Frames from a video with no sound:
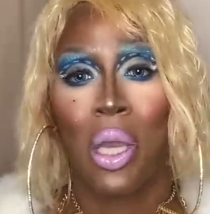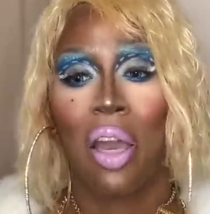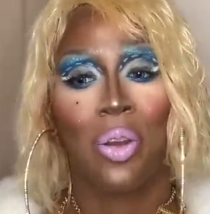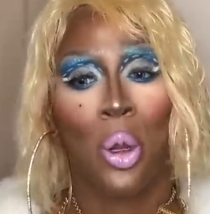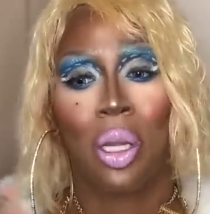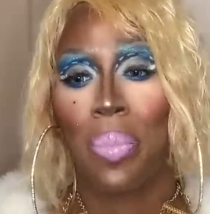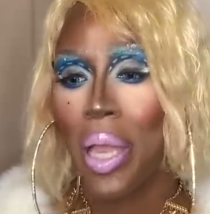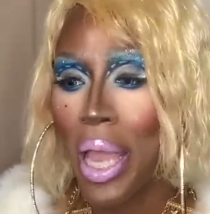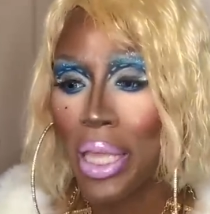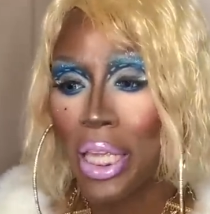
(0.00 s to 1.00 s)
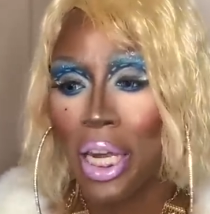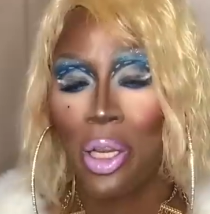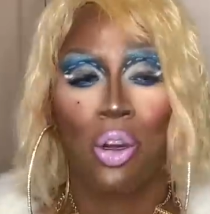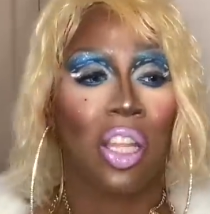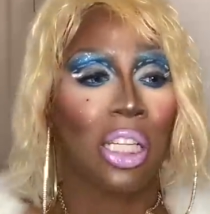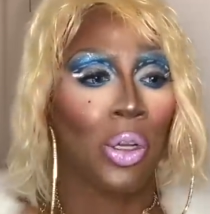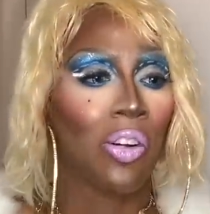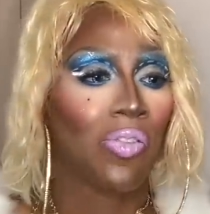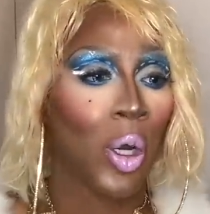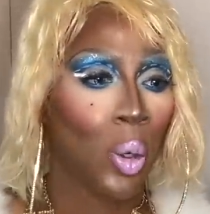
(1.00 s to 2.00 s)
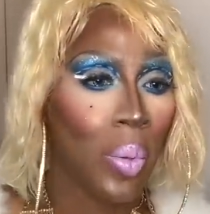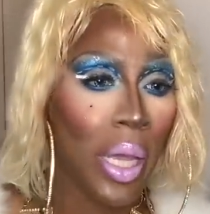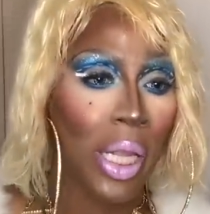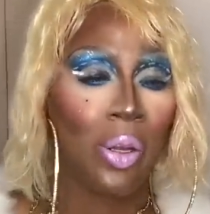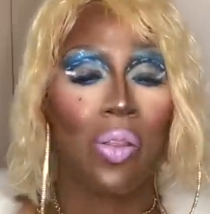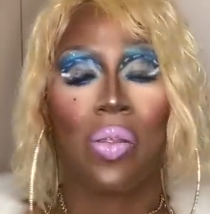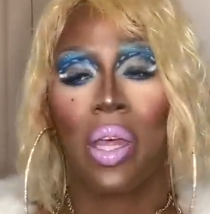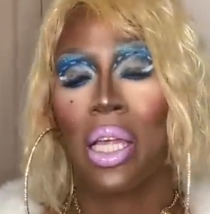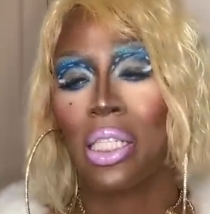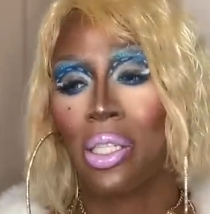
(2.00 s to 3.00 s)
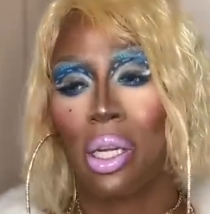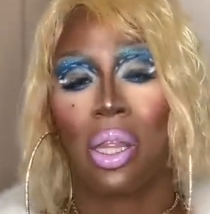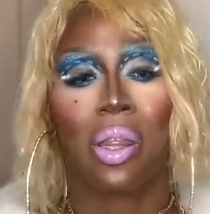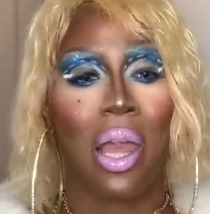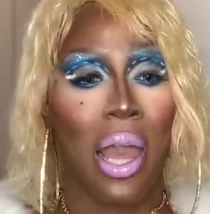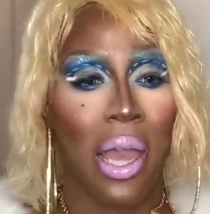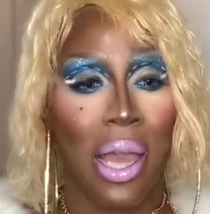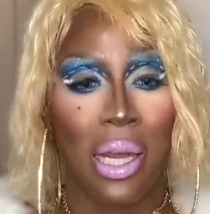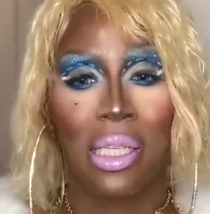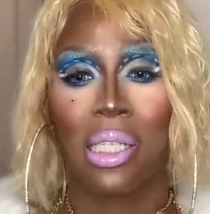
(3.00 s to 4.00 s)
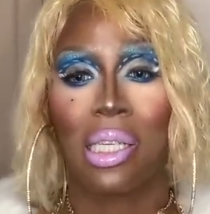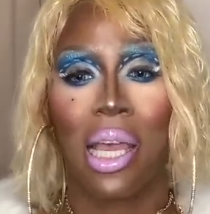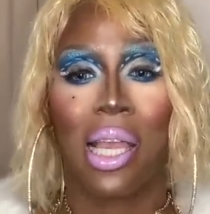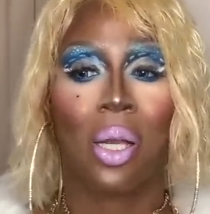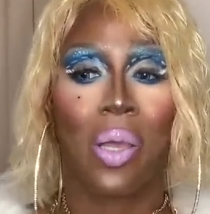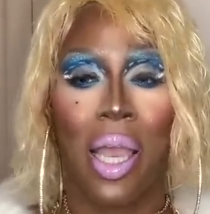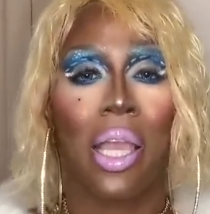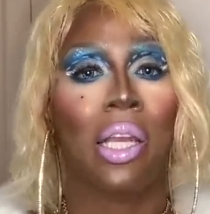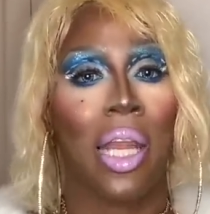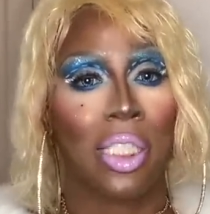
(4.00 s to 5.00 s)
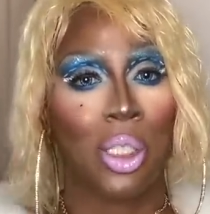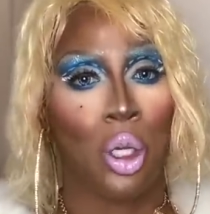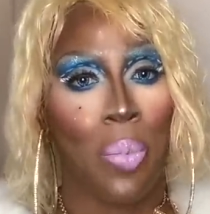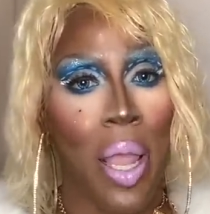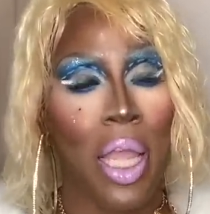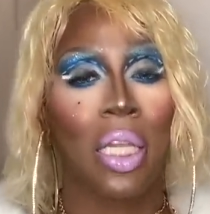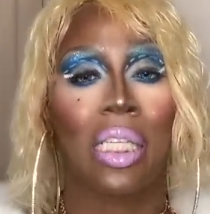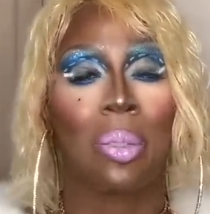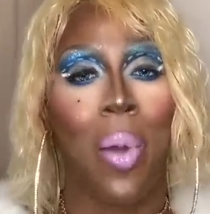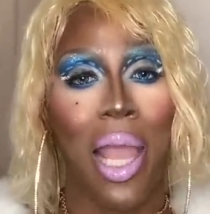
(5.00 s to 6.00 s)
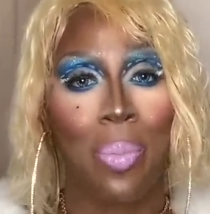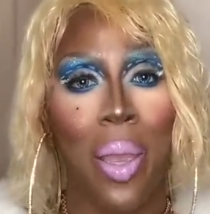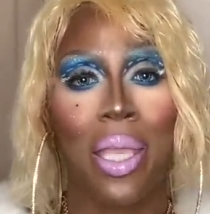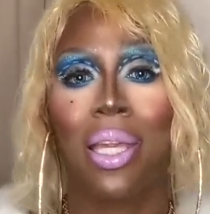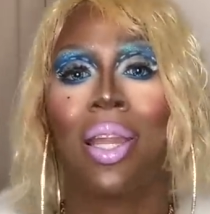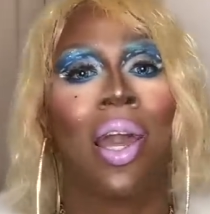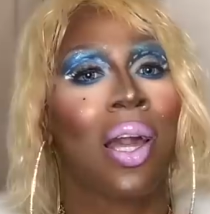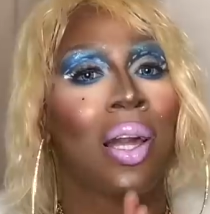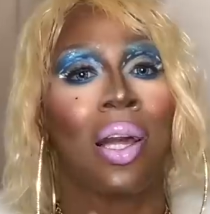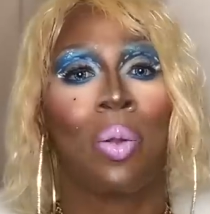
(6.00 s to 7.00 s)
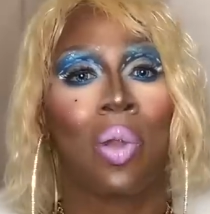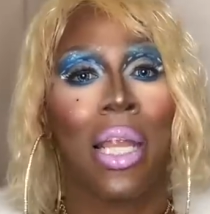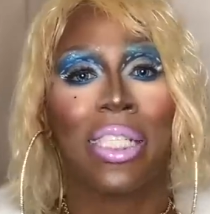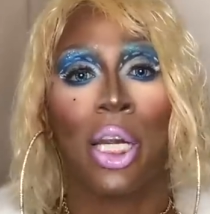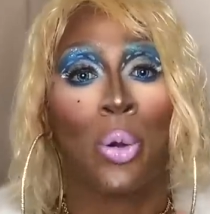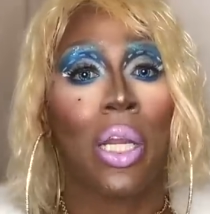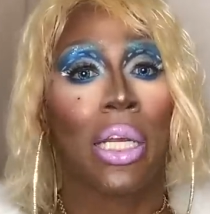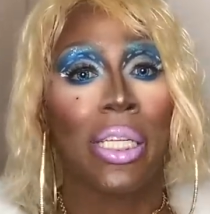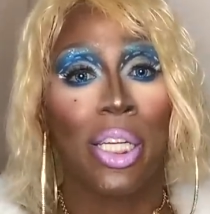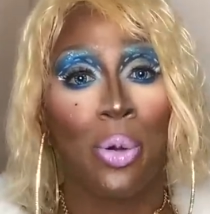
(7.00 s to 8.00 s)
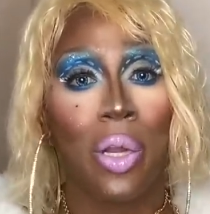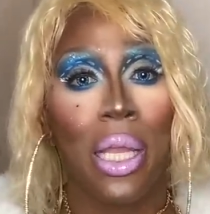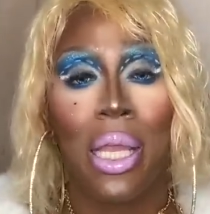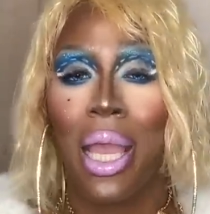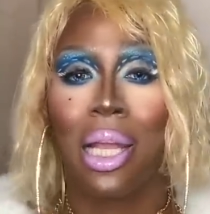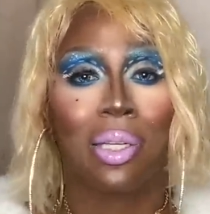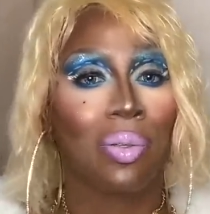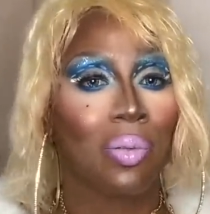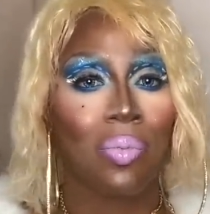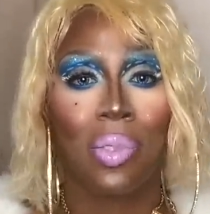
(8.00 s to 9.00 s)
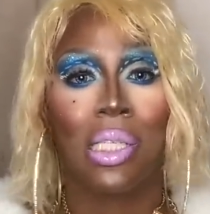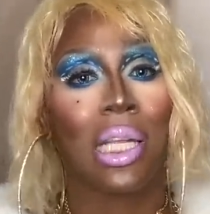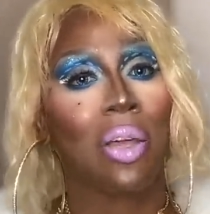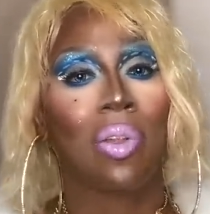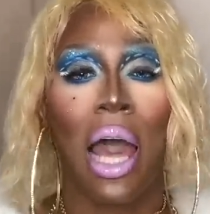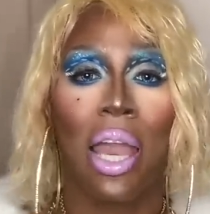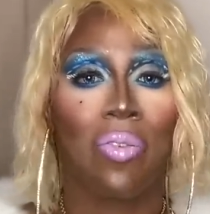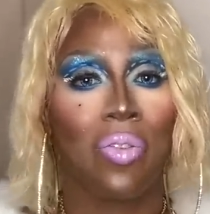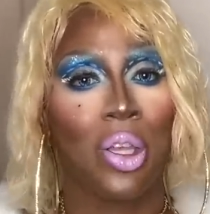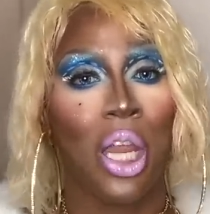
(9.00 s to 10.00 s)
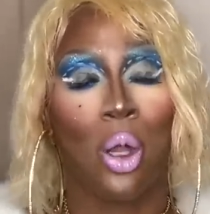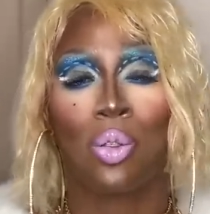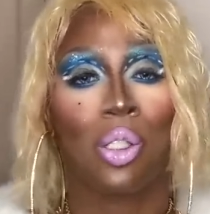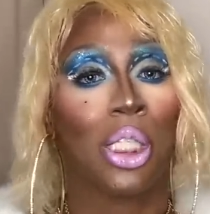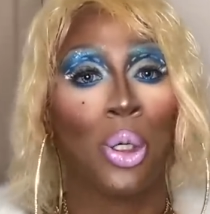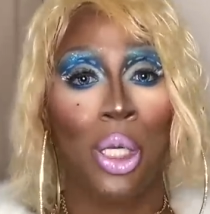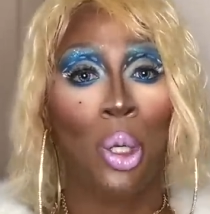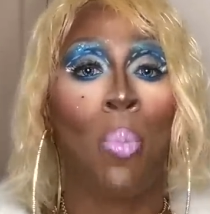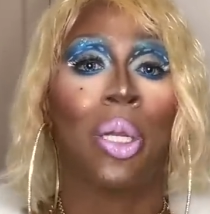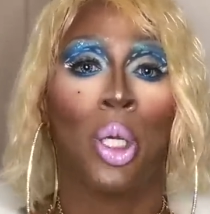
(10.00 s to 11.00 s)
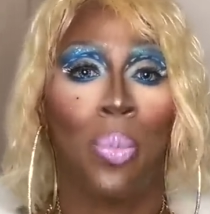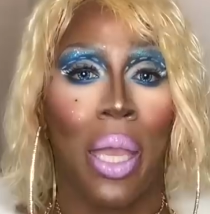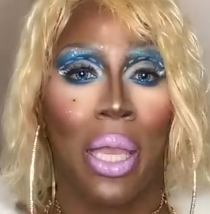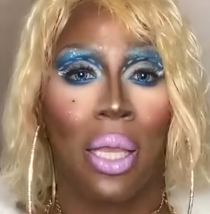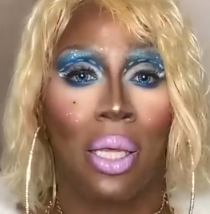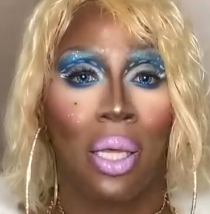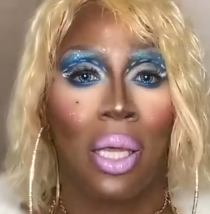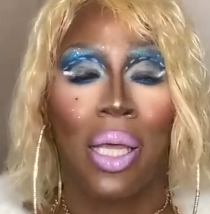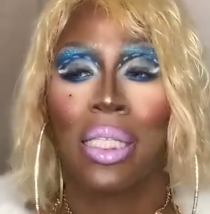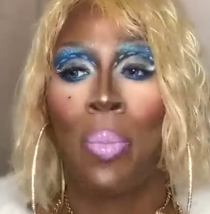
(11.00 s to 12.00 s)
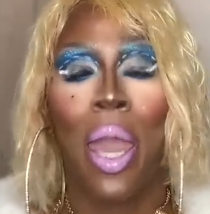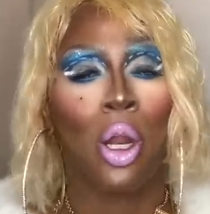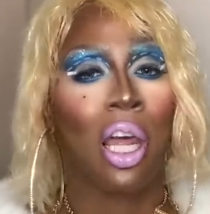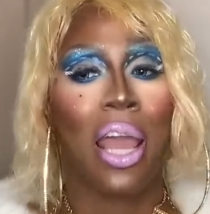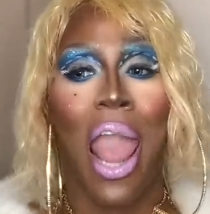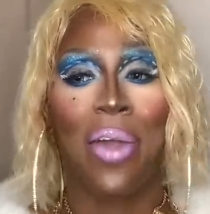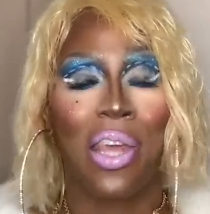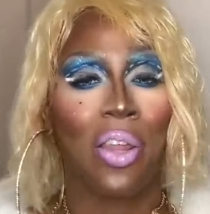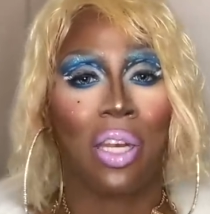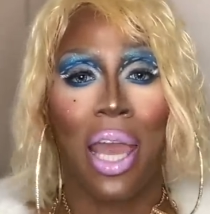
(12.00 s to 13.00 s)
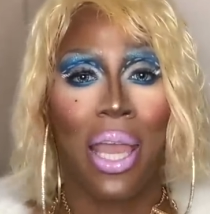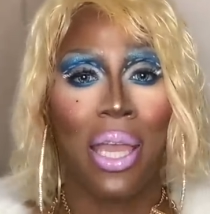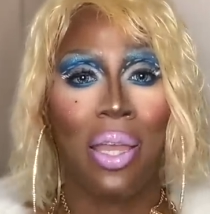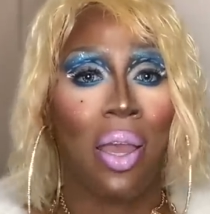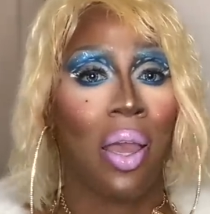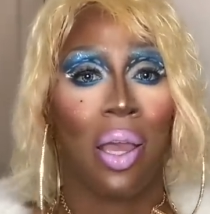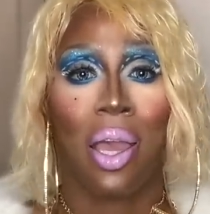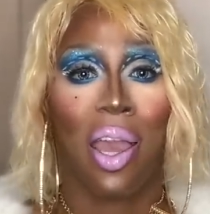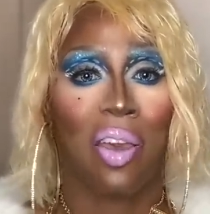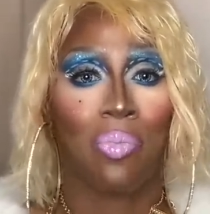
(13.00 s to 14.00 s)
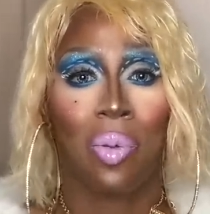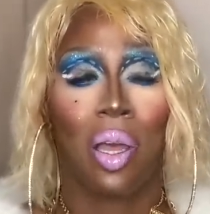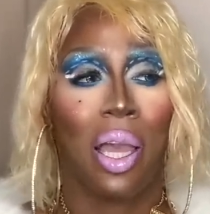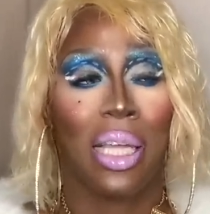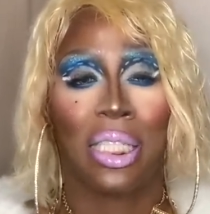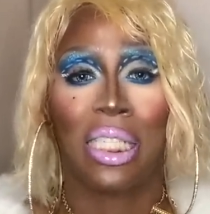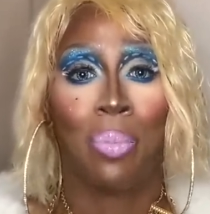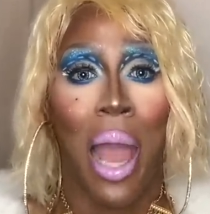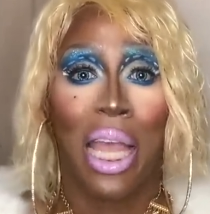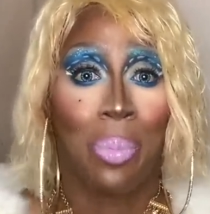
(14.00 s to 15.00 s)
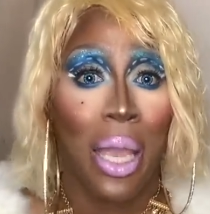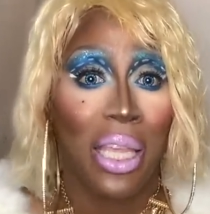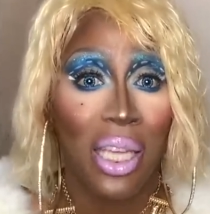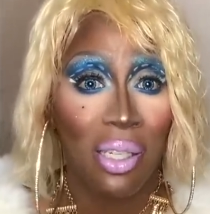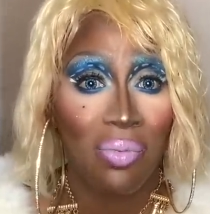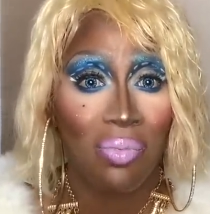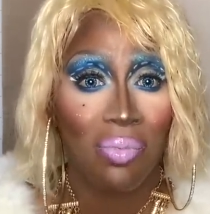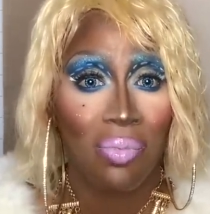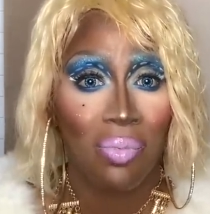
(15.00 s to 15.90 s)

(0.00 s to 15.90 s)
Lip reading: You have your own opinion, you're phobic, you're this, you're that. It's just like, okay, this is your opinion, this is my opinion. Let's agree to disagree and just live life. You know, do you, I'm gonna do me. Because no matter, at the end of the day, if it's just my opinion,